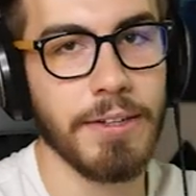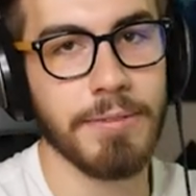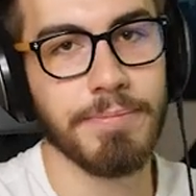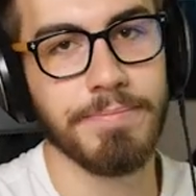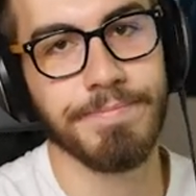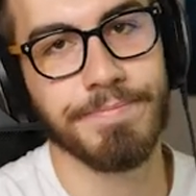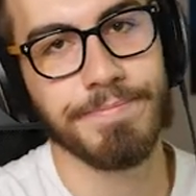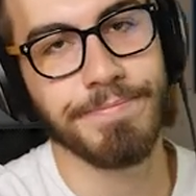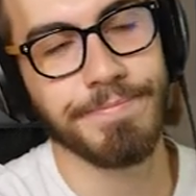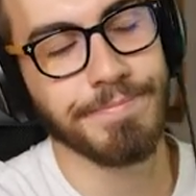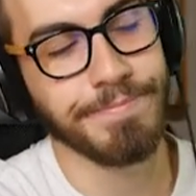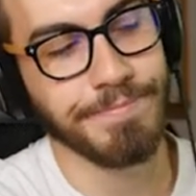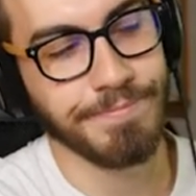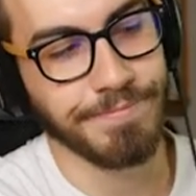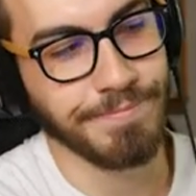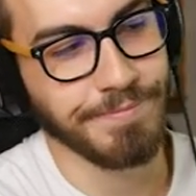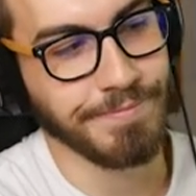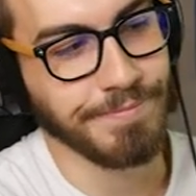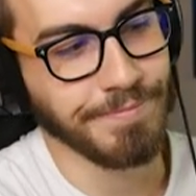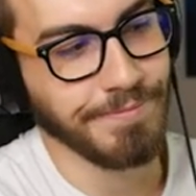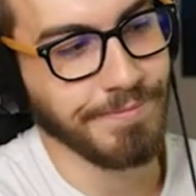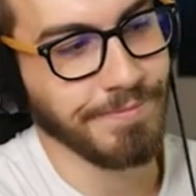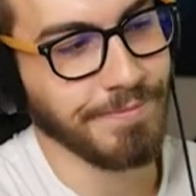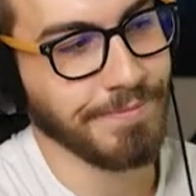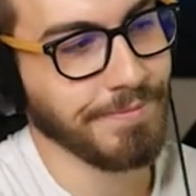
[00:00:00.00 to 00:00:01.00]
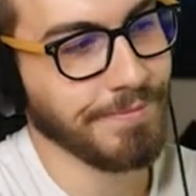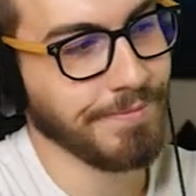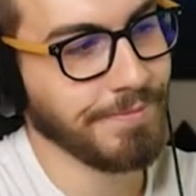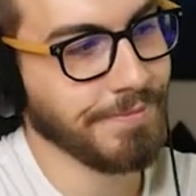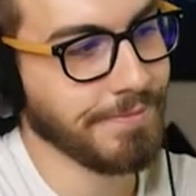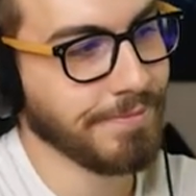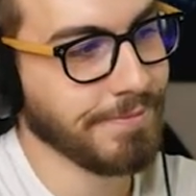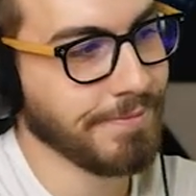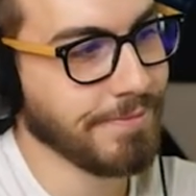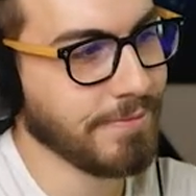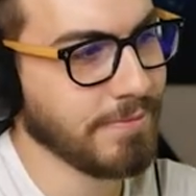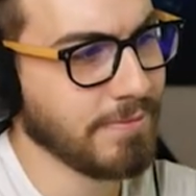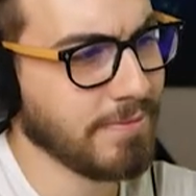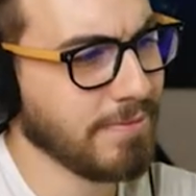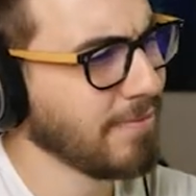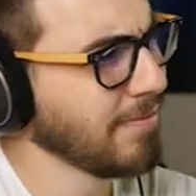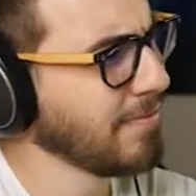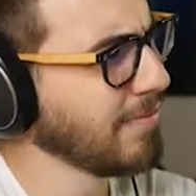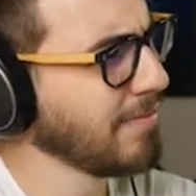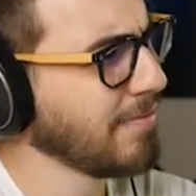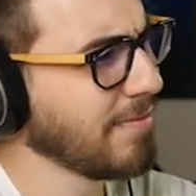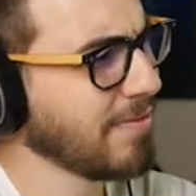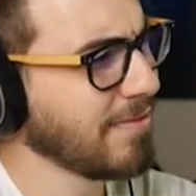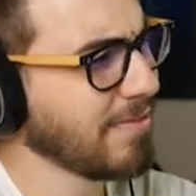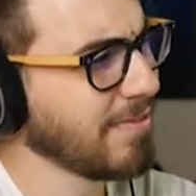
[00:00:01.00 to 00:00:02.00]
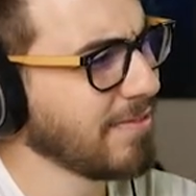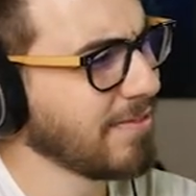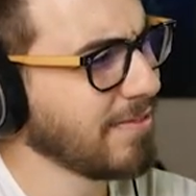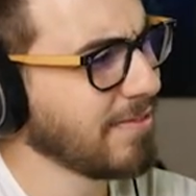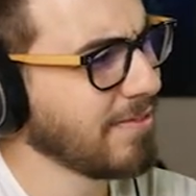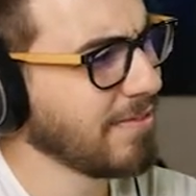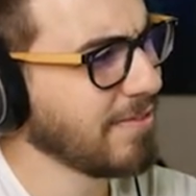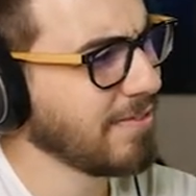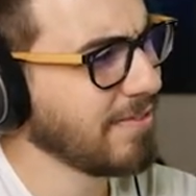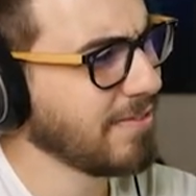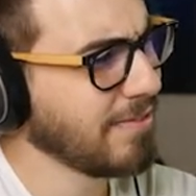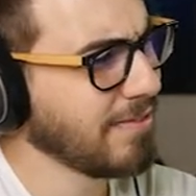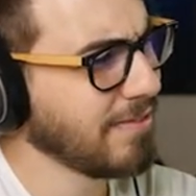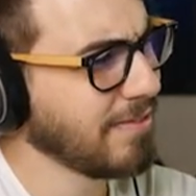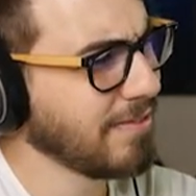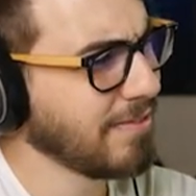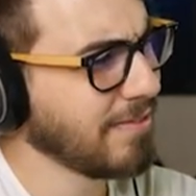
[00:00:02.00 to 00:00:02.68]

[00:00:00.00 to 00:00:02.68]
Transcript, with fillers: Could drop you right now and nobody would know.